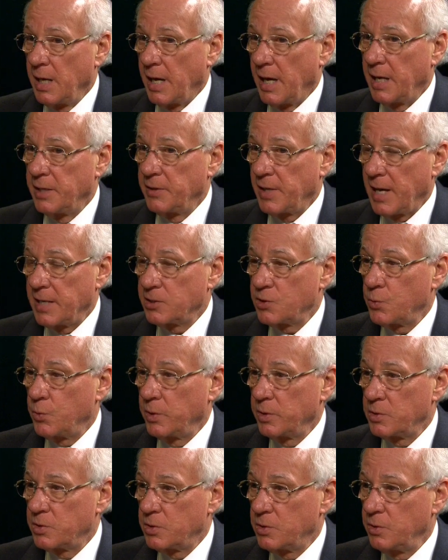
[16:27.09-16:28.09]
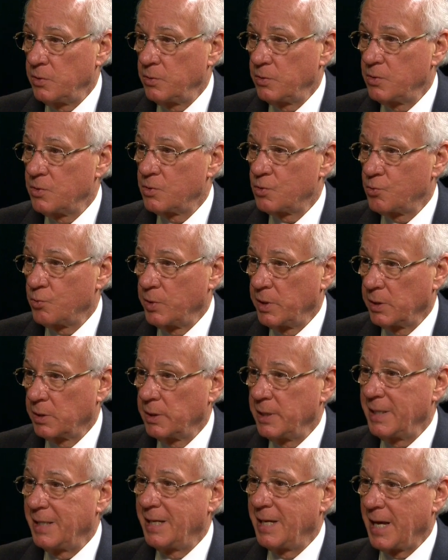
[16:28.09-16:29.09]
And that's where students
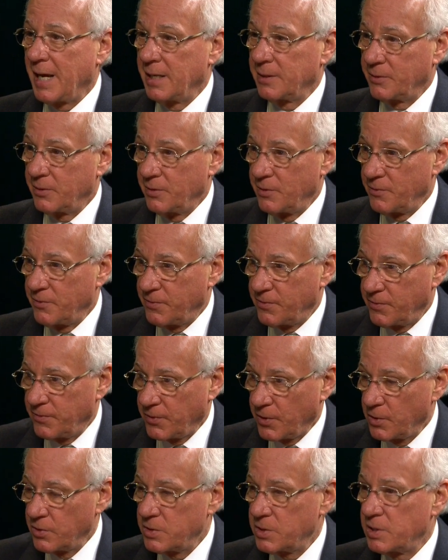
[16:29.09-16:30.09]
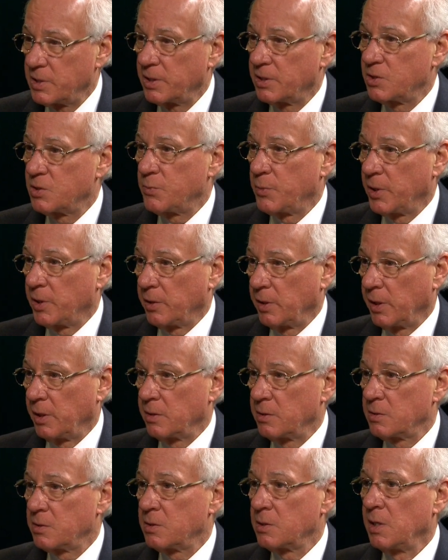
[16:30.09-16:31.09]
really get the first
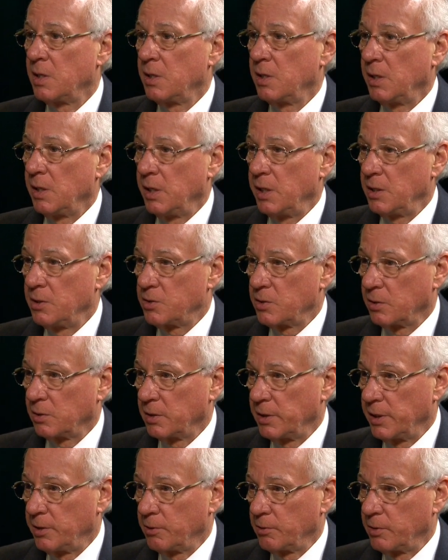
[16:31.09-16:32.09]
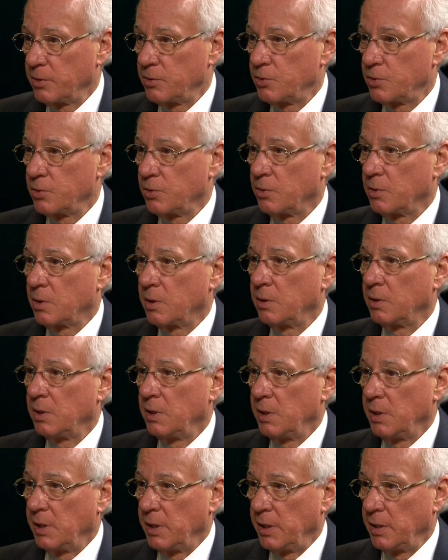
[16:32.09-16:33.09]
experience into literature,
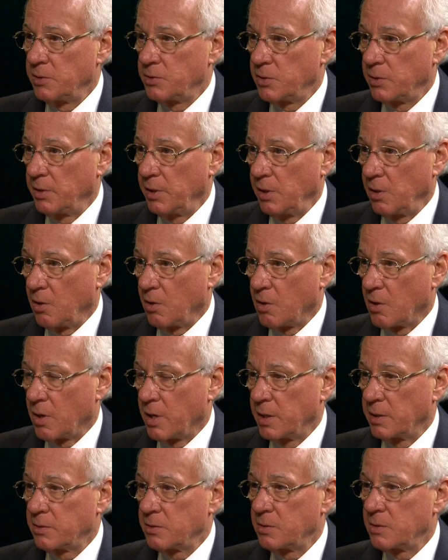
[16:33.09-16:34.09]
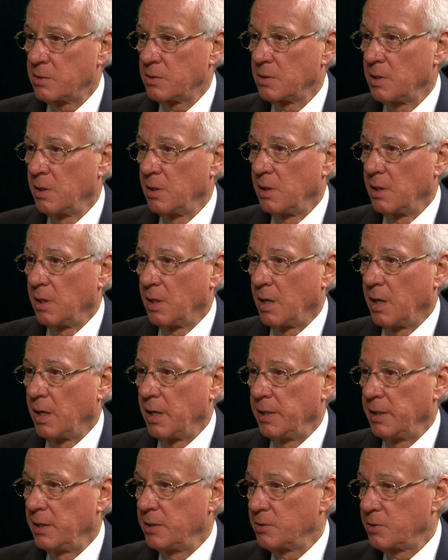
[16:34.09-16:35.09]
into the arts,
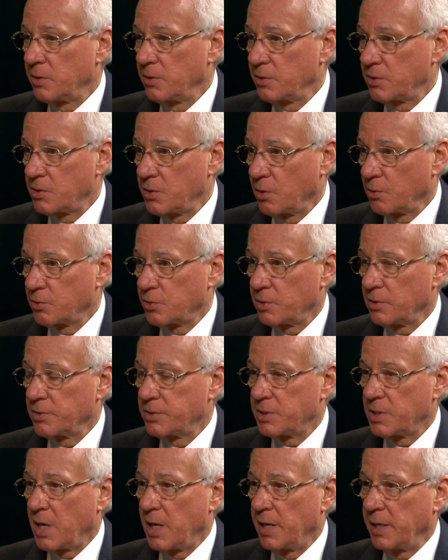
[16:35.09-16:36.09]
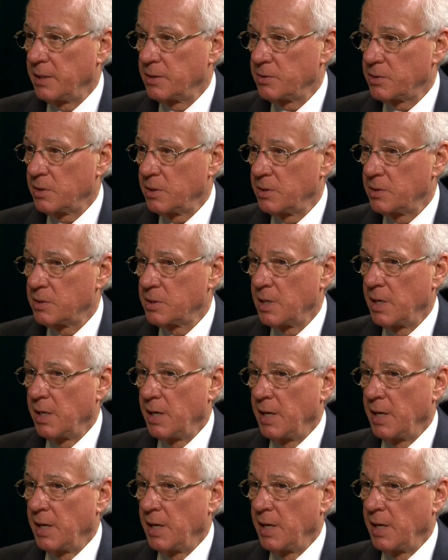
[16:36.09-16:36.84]
uh, into the social sciences.